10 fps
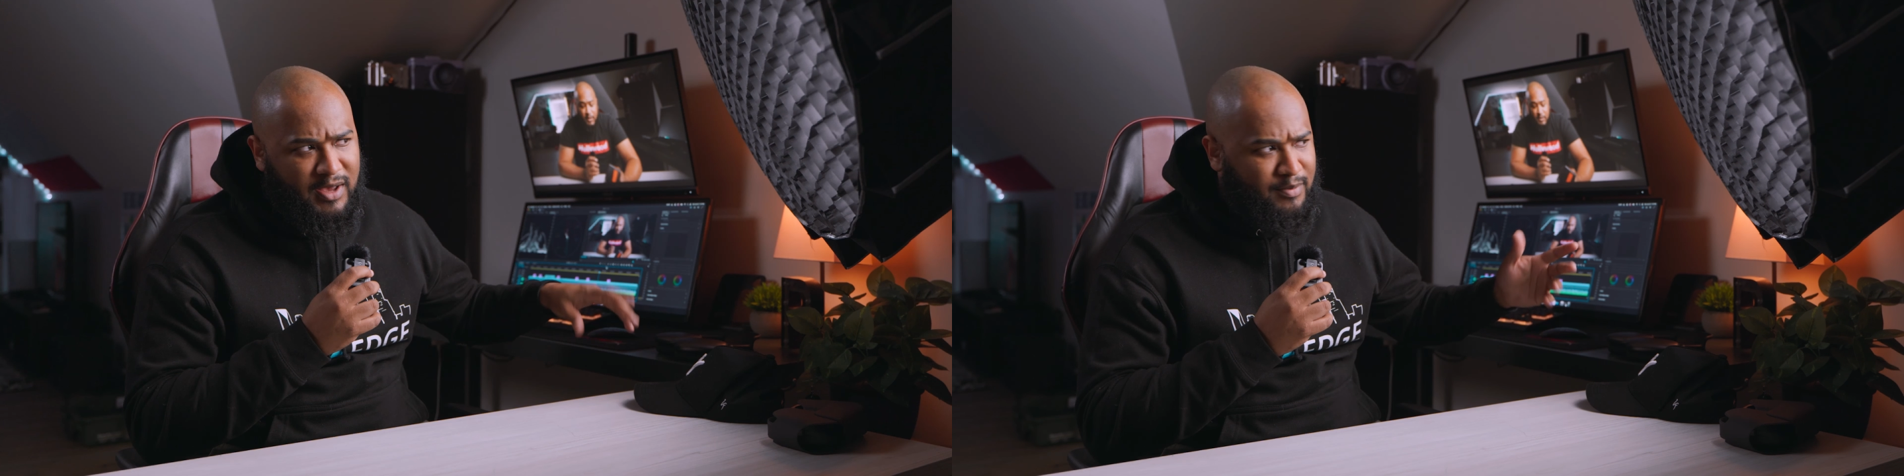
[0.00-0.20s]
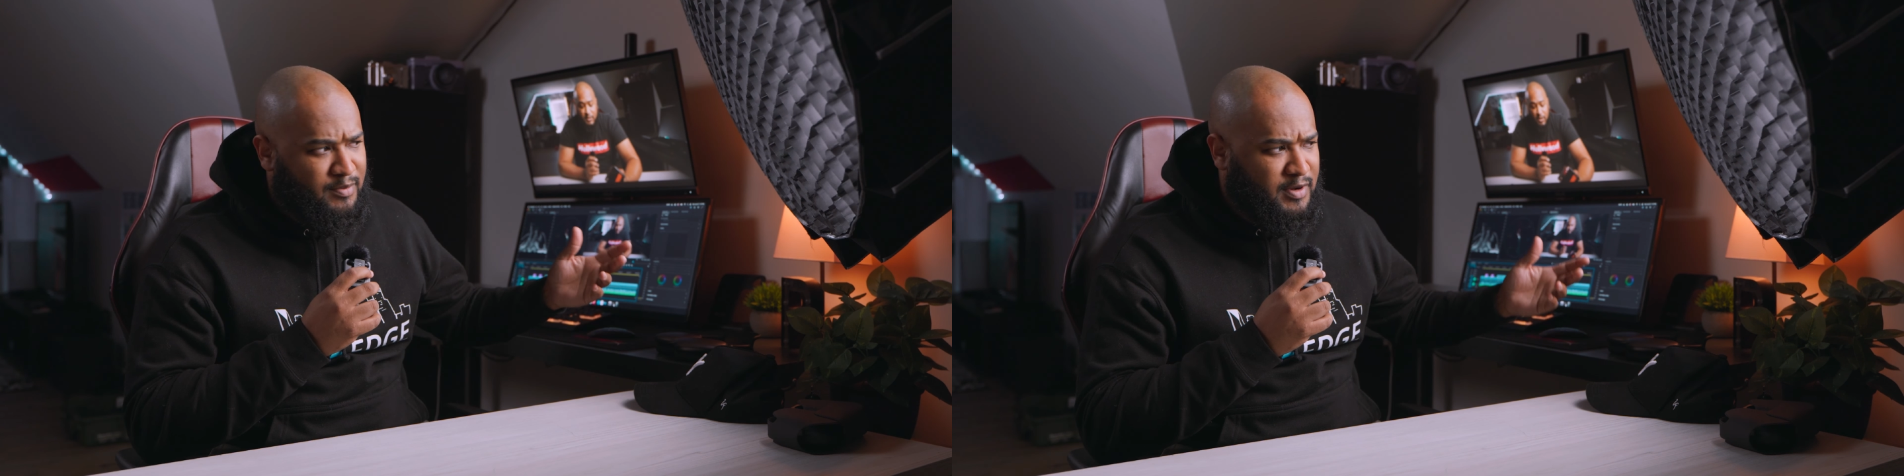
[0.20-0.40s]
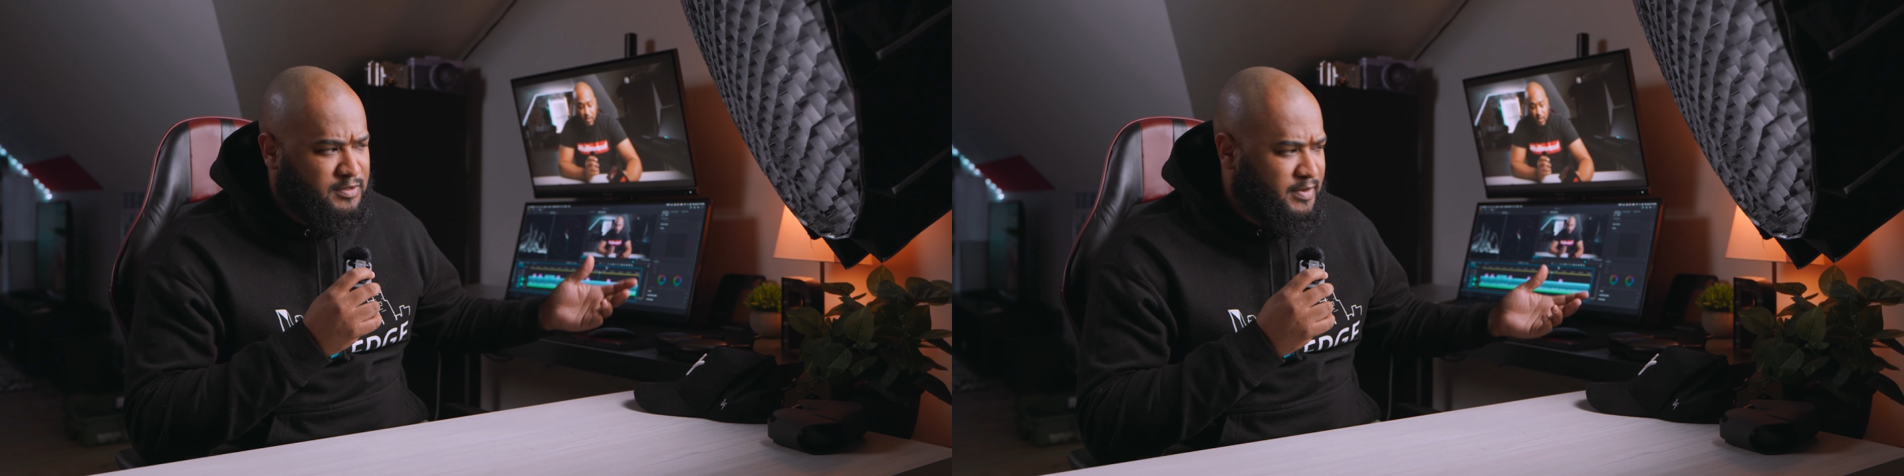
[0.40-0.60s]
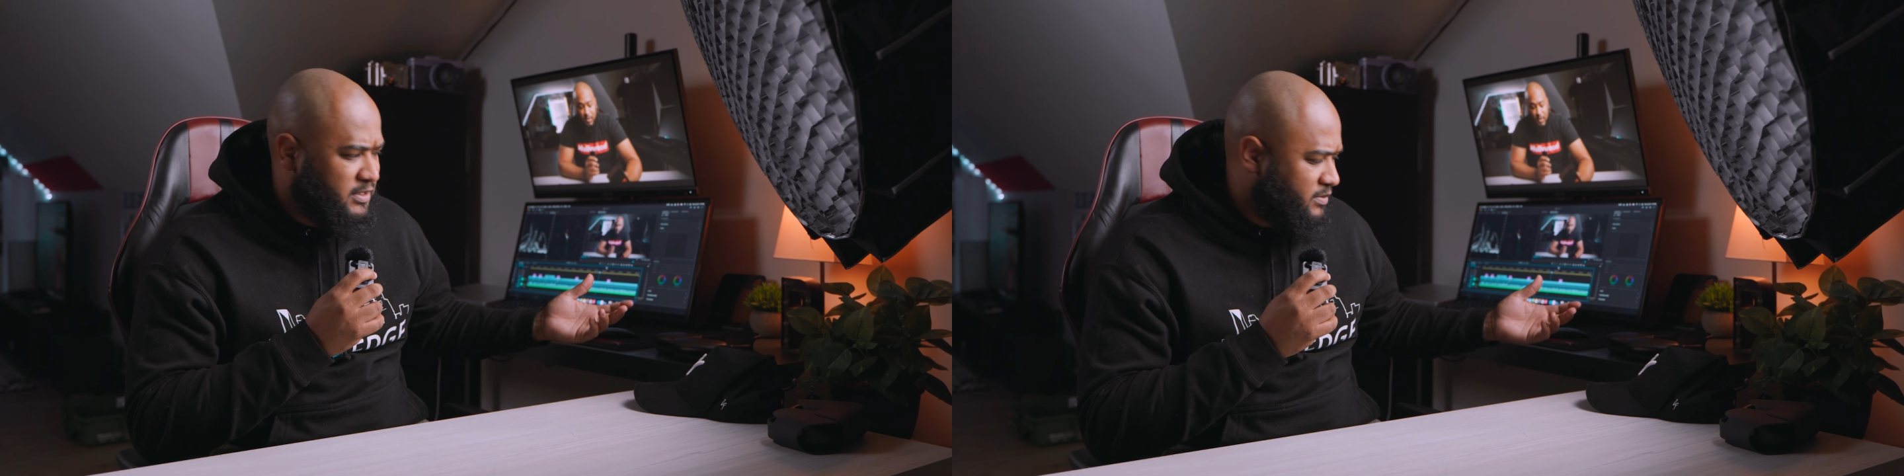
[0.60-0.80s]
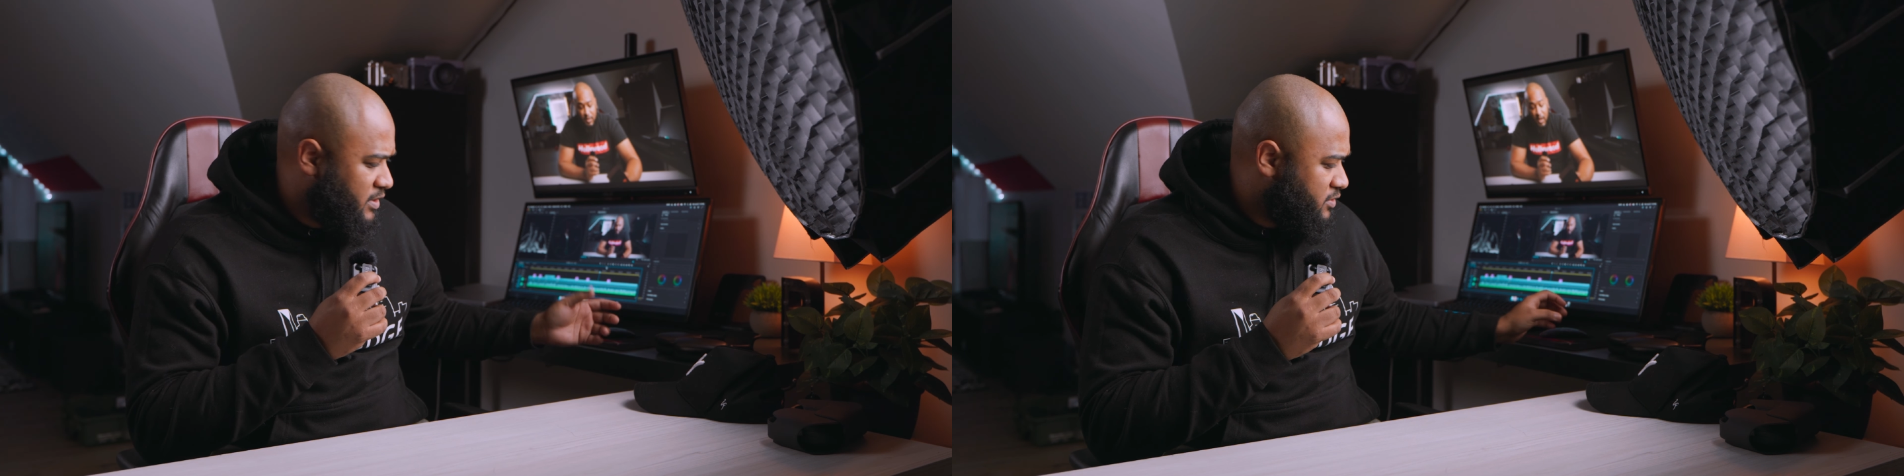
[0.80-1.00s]
Apple Mouse,
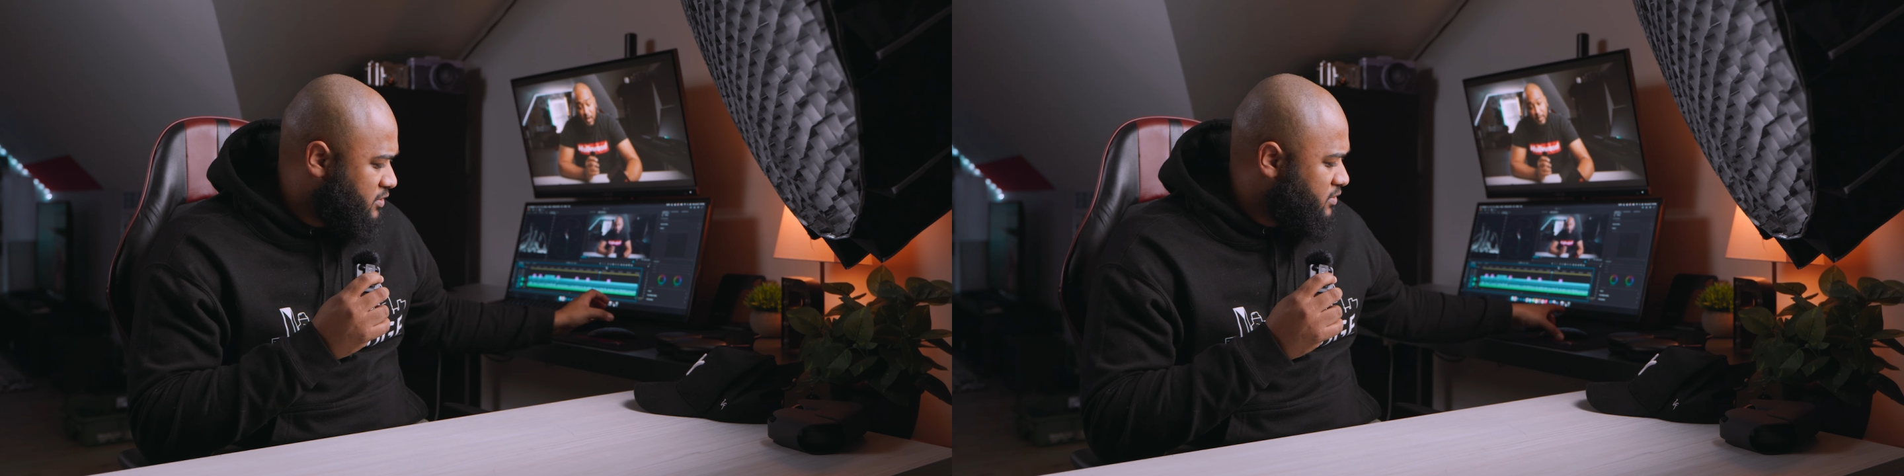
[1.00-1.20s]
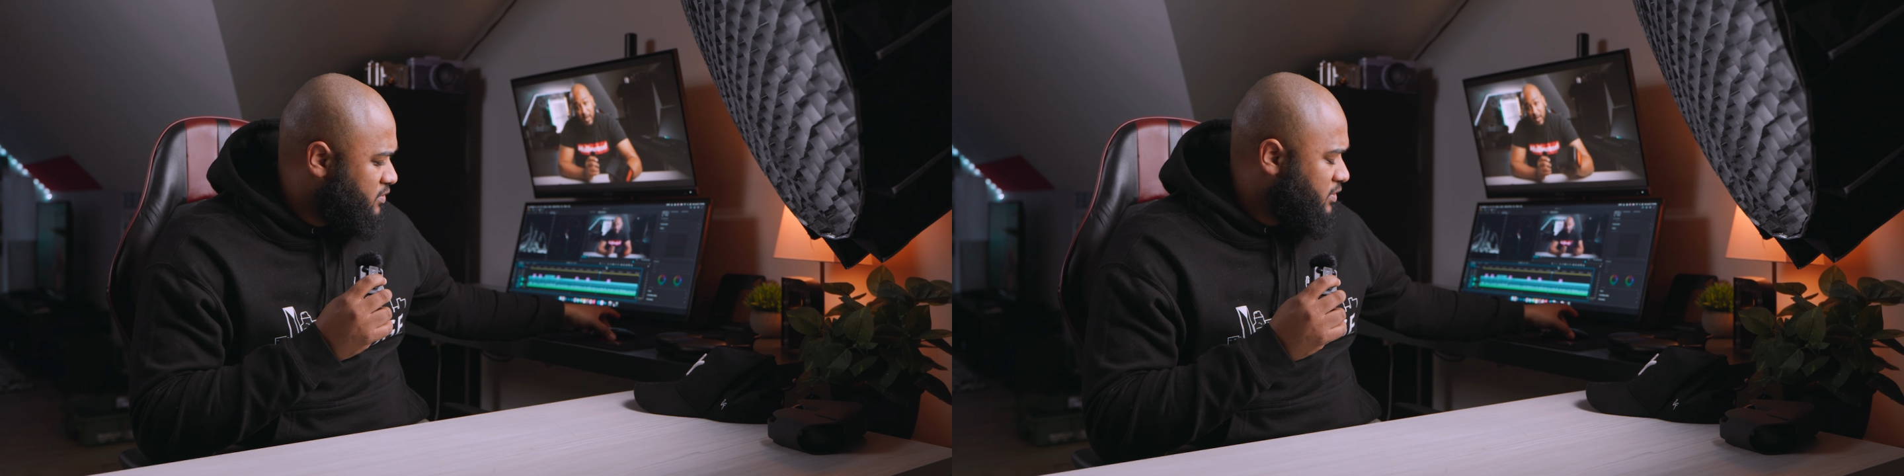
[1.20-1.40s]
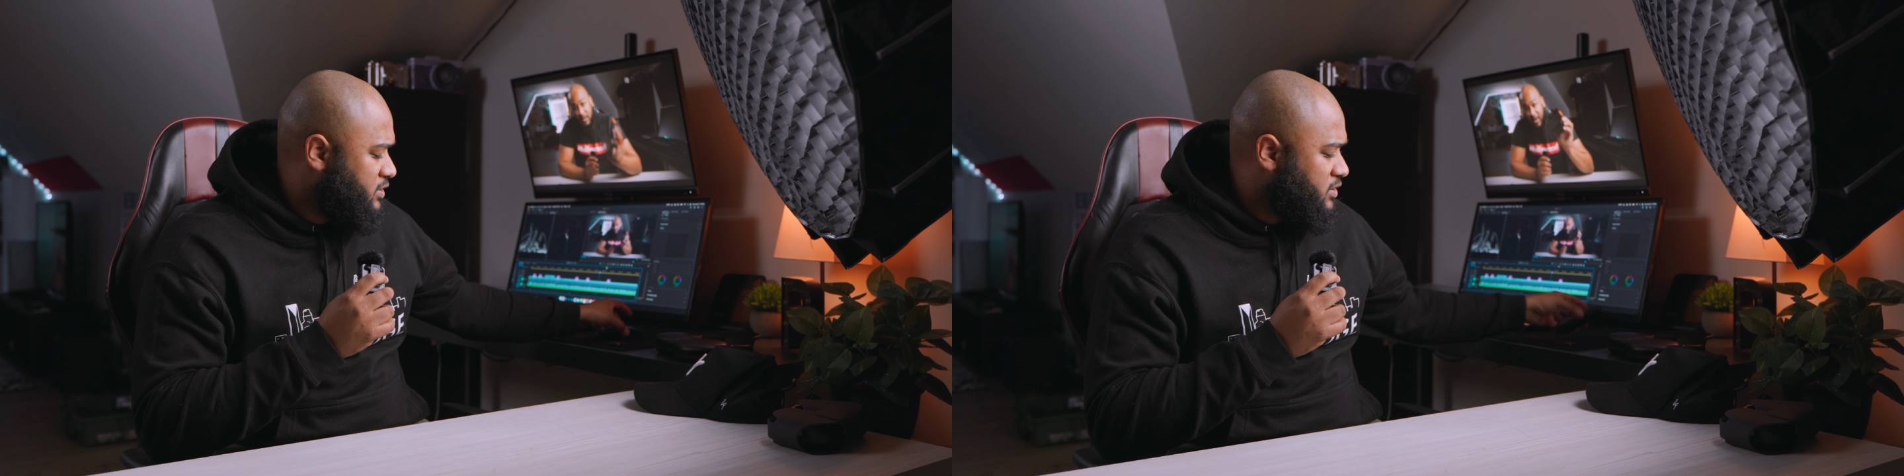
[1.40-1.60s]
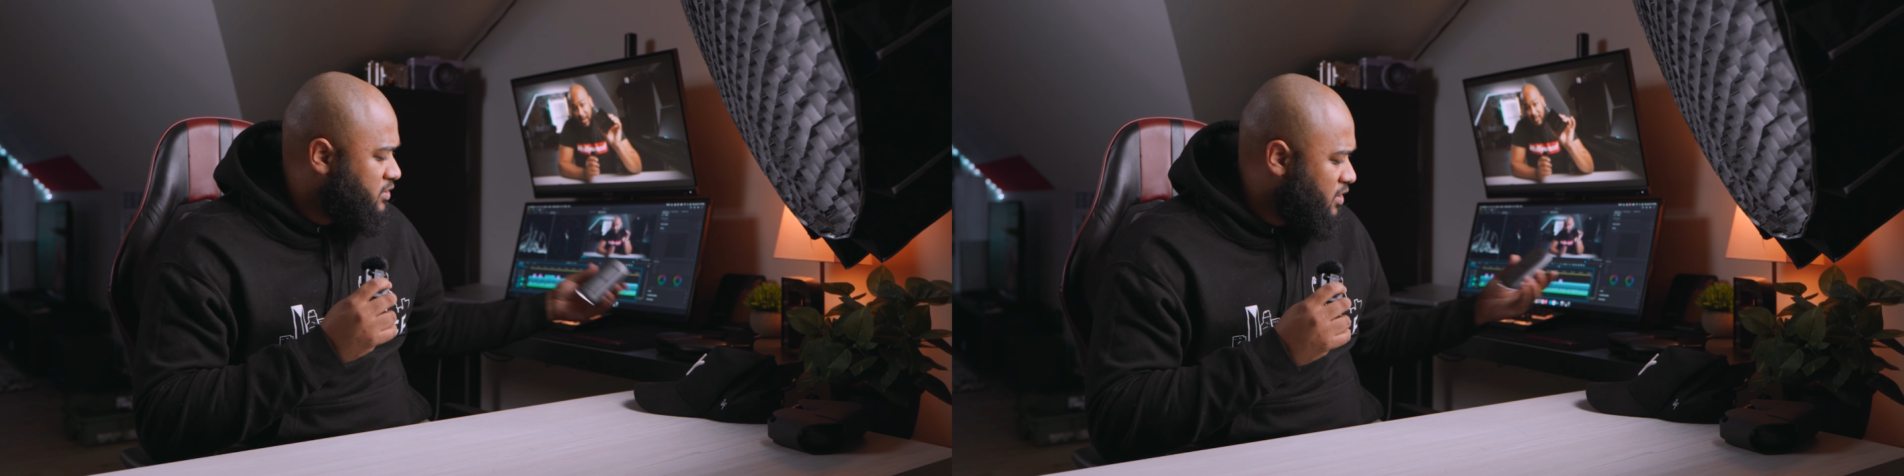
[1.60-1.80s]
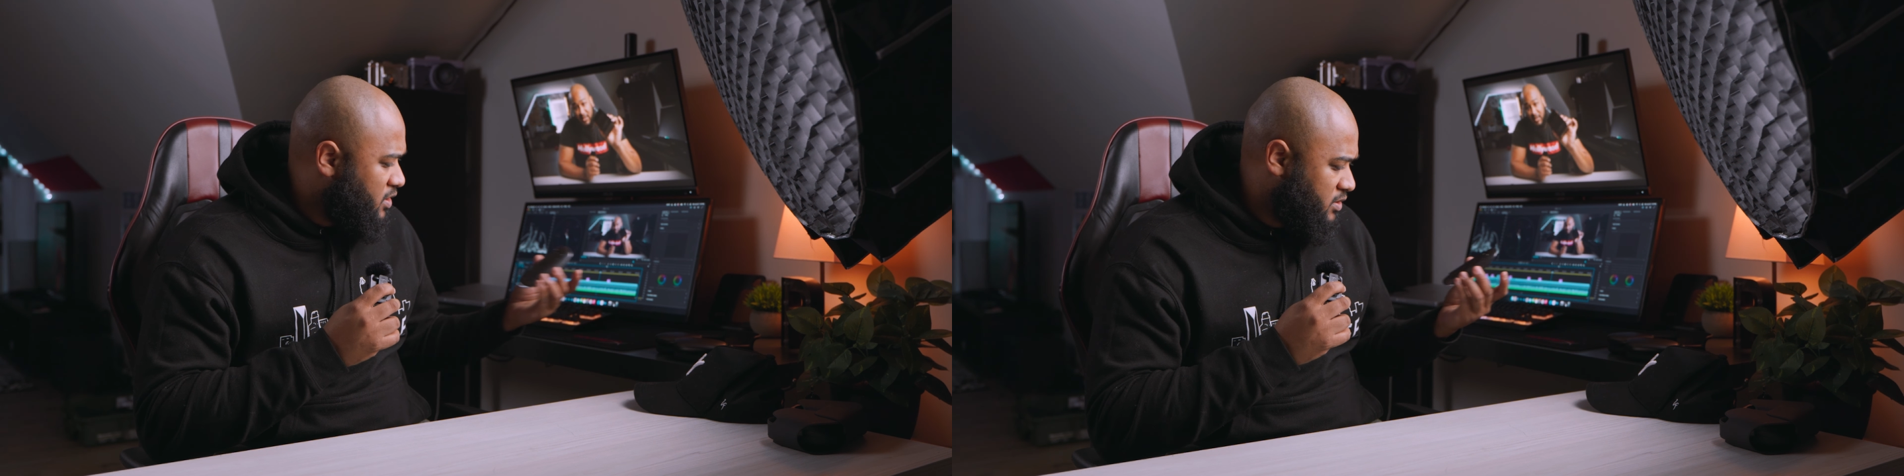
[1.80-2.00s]
Magic Mouse. What is this
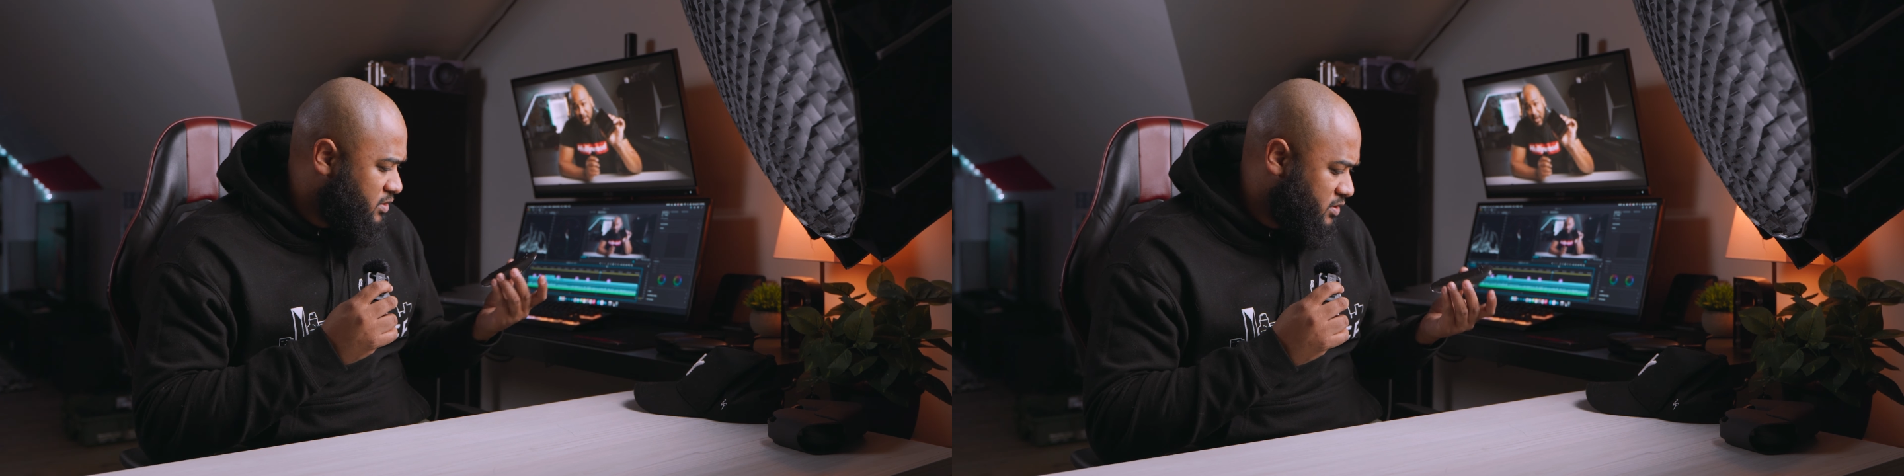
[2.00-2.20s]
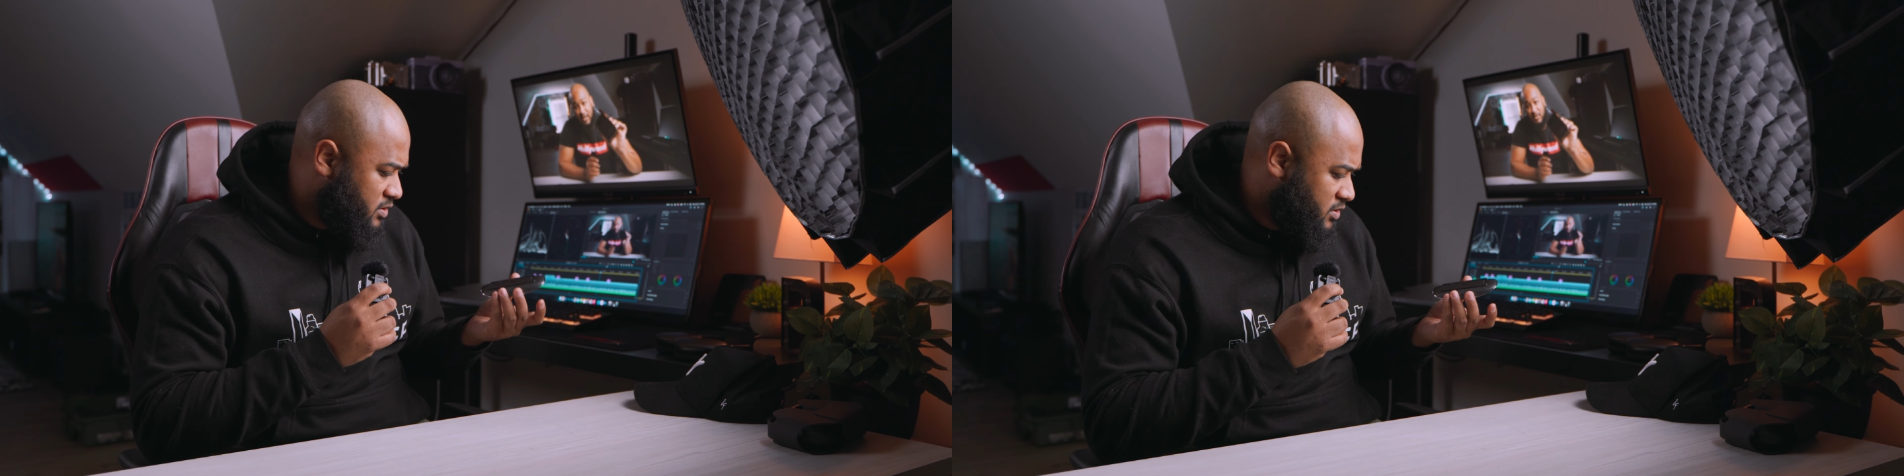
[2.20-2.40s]
called?